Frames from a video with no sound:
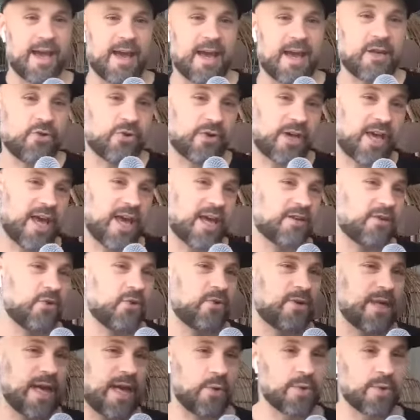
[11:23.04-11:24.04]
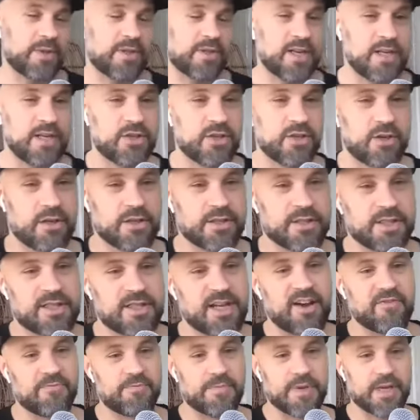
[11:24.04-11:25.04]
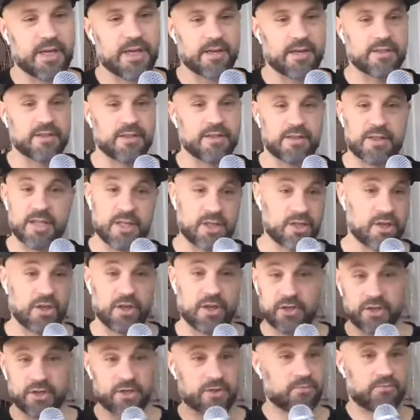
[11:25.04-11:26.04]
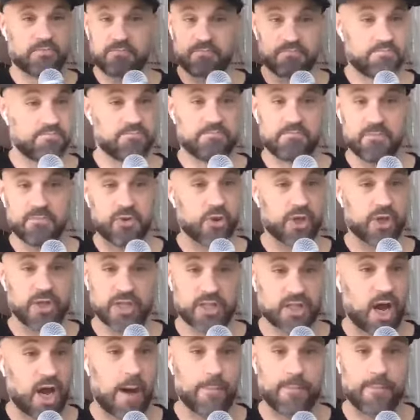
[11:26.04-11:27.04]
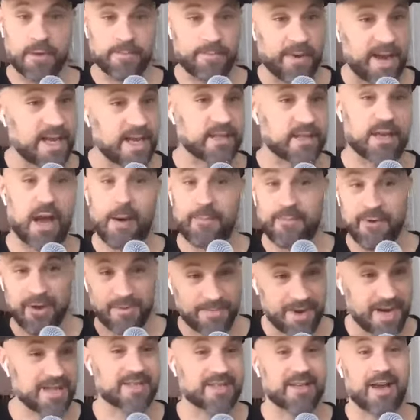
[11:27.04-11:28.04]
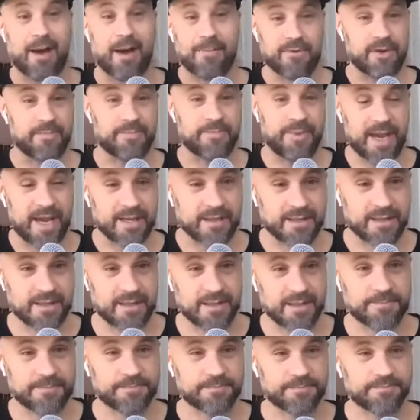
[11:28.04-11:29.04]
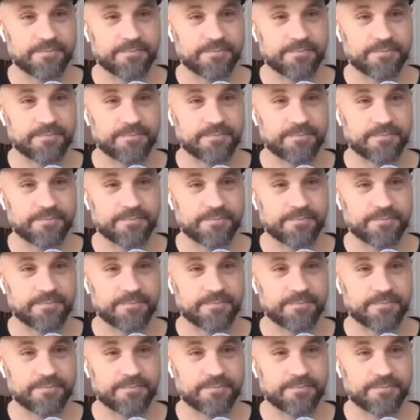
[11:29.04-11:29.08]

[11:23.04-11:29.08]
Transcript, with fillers: and you can't do that with digital stuff because digital's you can just copy and paste, copy and paste, copy and paste.